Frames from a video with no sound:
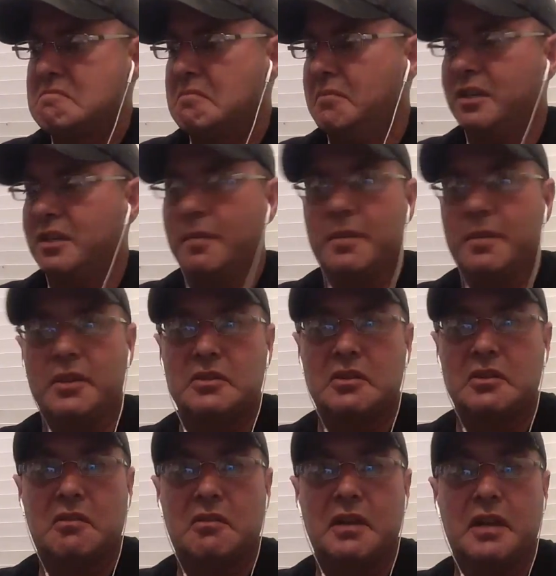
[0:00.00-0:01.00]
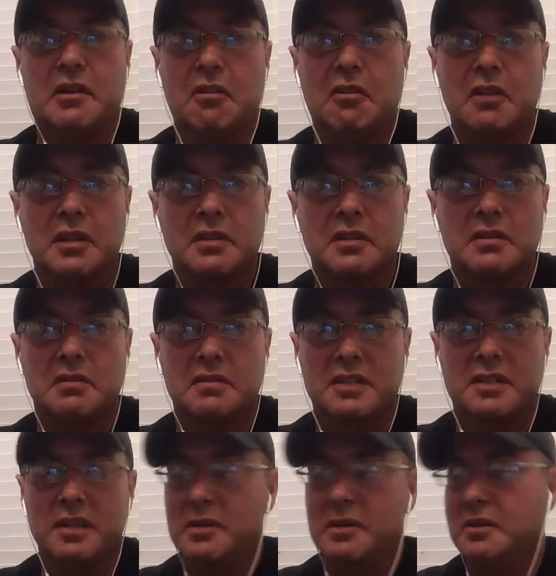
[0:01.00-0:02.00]
Some of those look like Curtis.
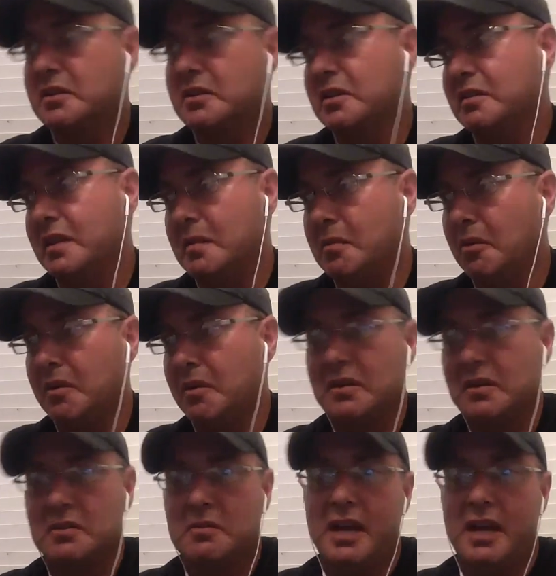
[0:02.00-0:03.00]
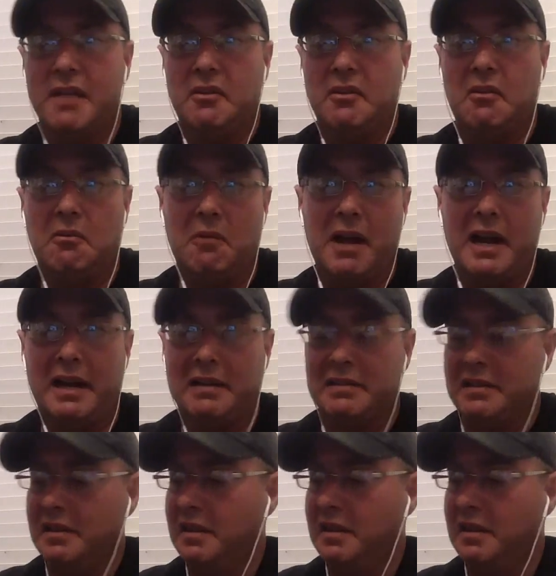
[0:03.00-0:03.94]
Some of those look like Borneos we have in our racks.